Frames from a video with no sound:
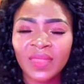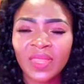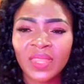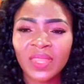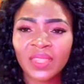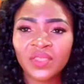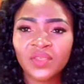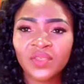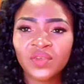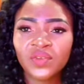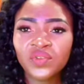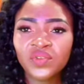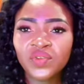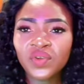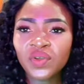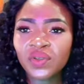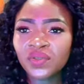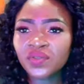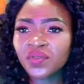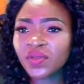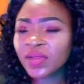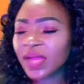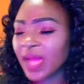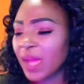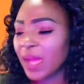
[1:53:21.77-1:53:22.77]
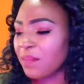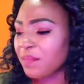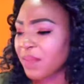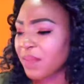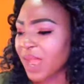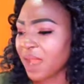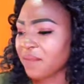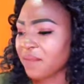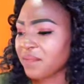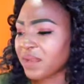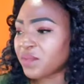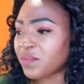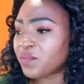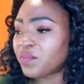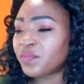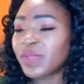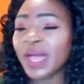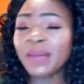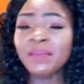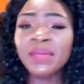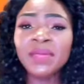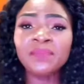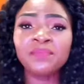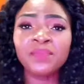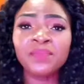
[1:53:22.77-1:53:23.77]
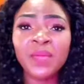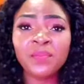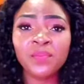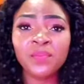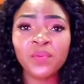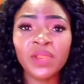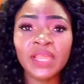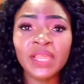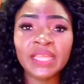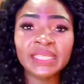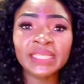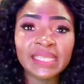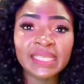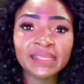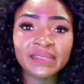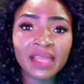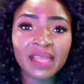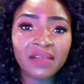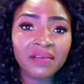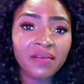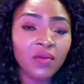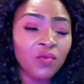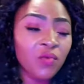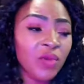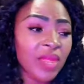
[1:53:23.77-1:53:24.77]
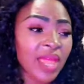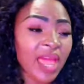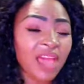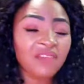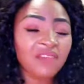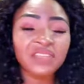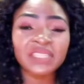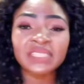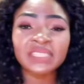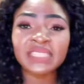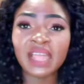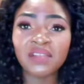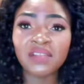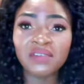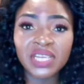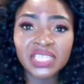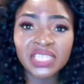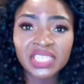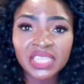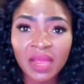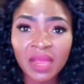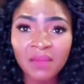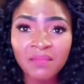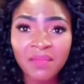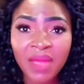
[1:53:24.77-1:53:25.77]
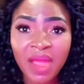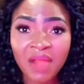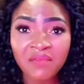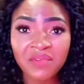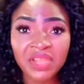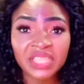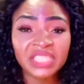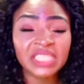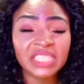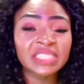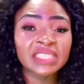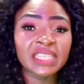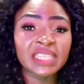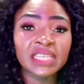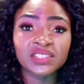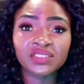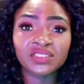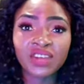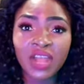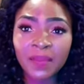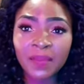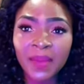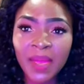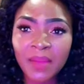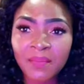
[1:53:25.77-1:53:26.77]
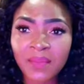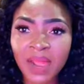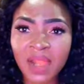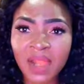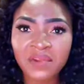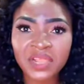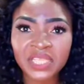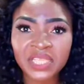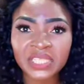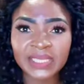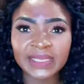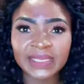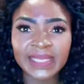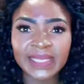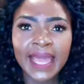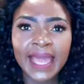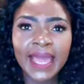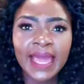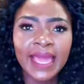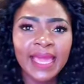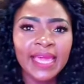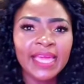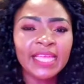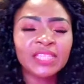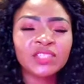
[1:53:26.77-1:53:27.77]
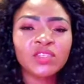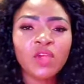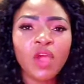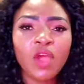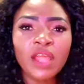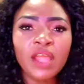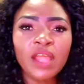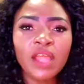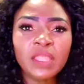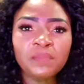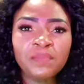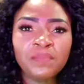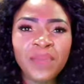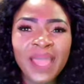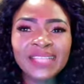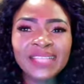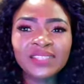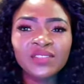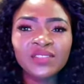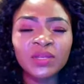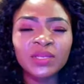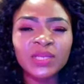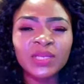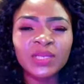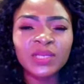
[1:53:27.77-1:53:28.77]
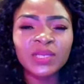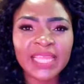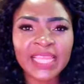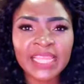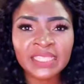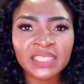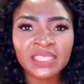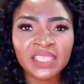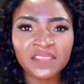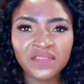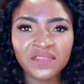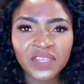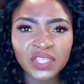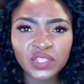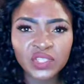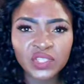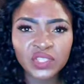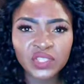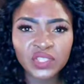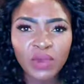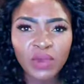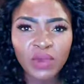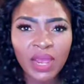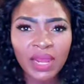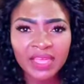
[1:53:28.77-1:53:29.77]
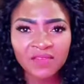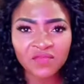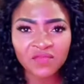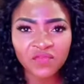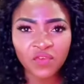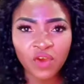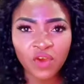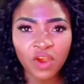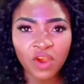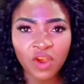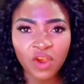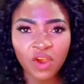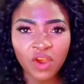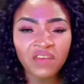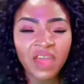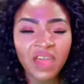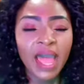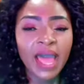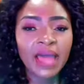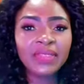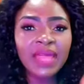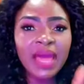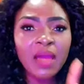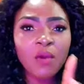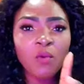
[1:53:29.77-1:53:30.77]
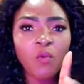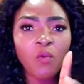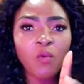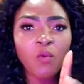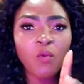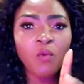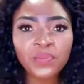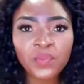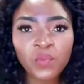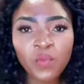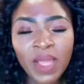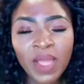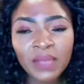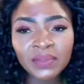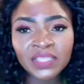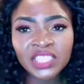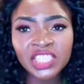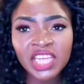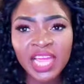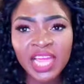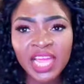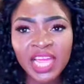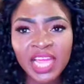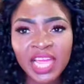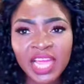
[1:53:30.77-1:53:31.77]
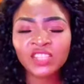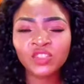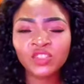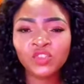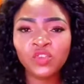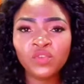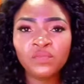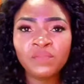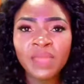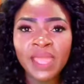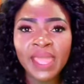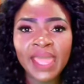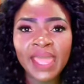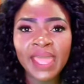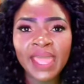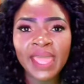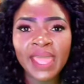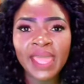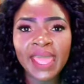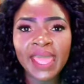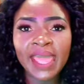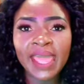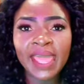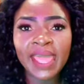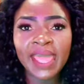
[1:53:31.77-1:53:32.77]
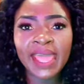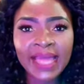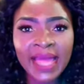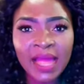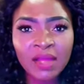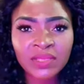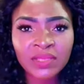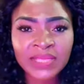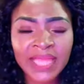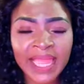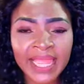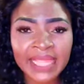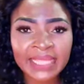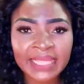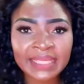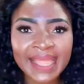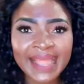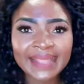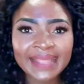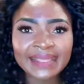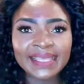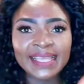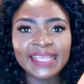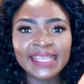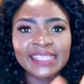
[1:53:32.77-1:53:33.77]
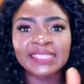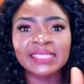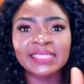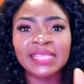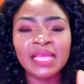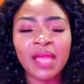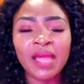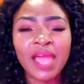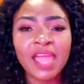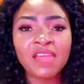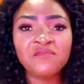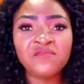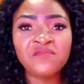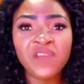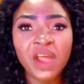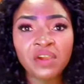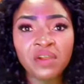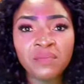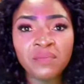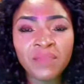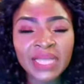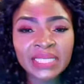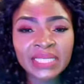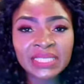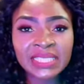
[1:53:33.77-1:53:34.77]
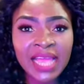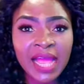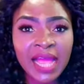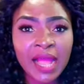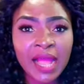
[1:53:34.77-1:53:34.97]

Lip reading: You can marry. I mean, we have interracial marriage, intertribal marriage. All depends on the individual involved. Now, one challenge you may encounter in that is the environmental